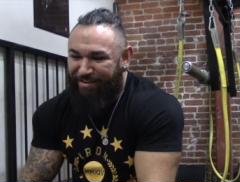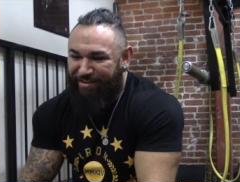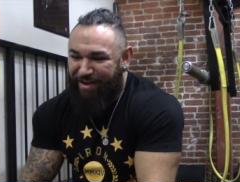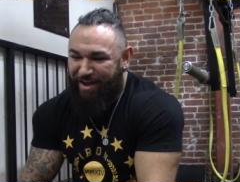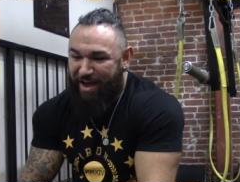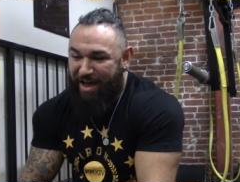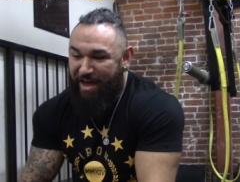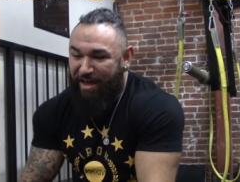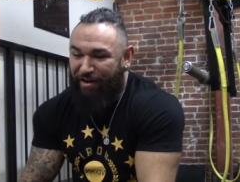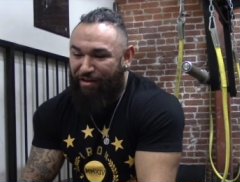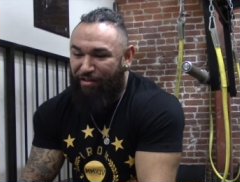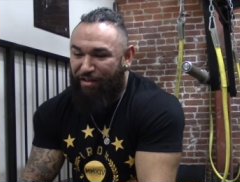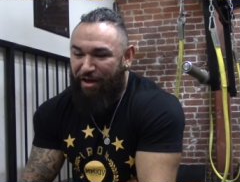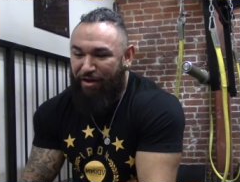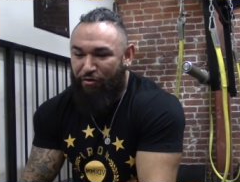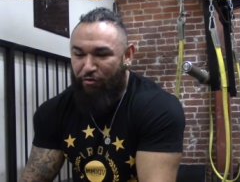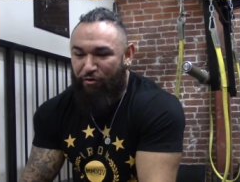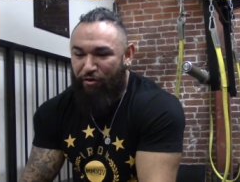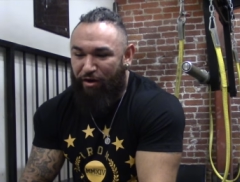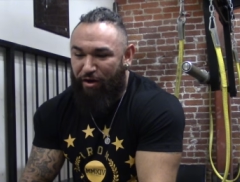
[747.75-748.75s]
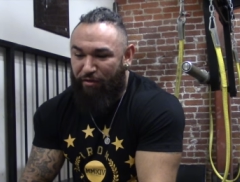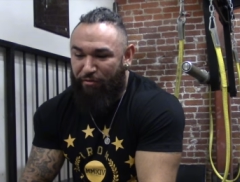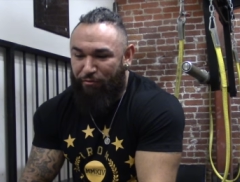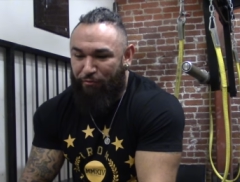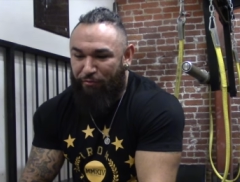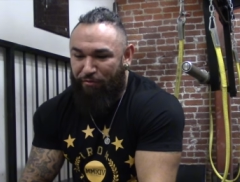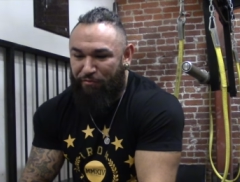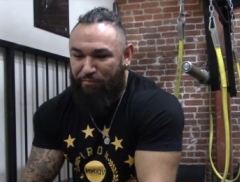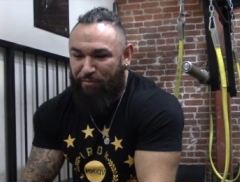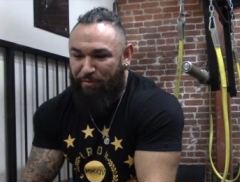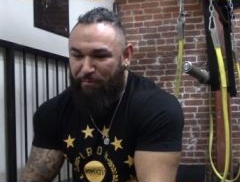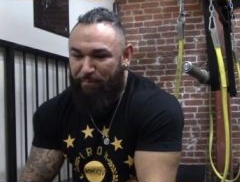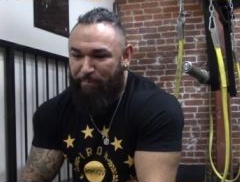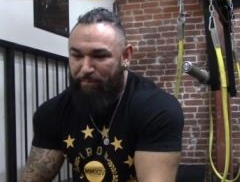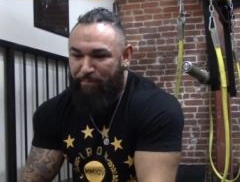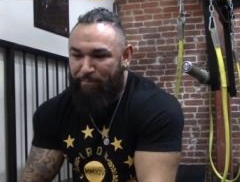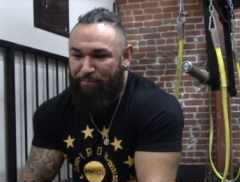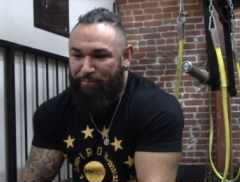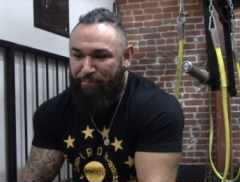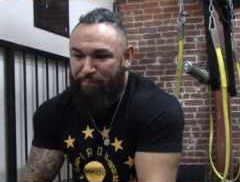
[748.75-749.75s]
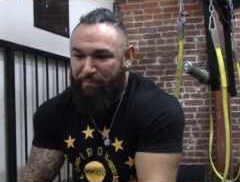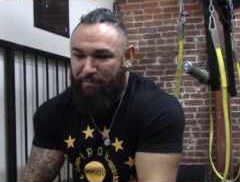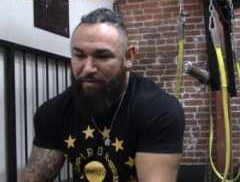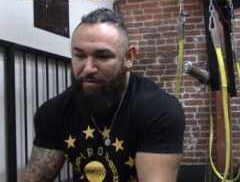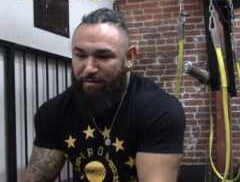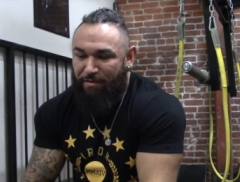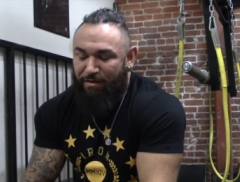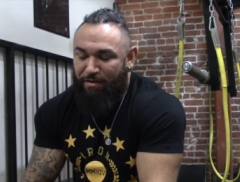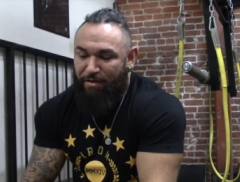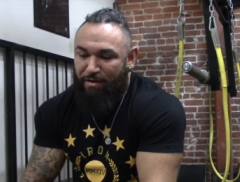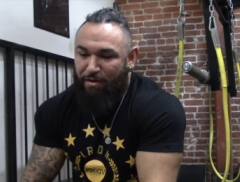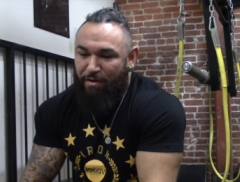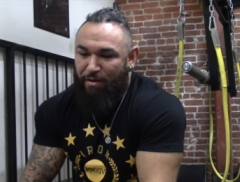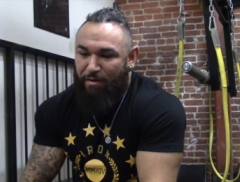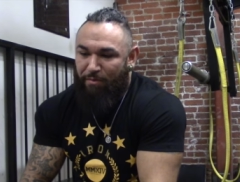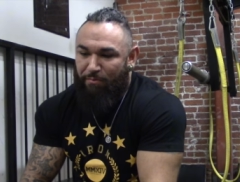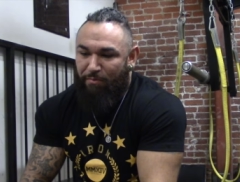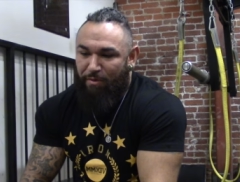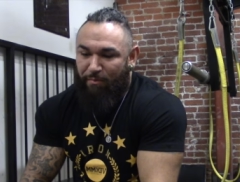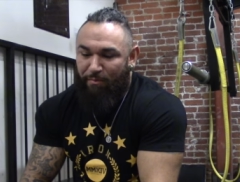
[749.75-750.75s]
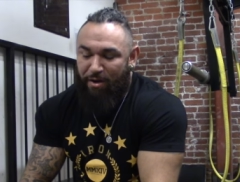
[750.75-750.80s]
I had a lot going on through this meeting. My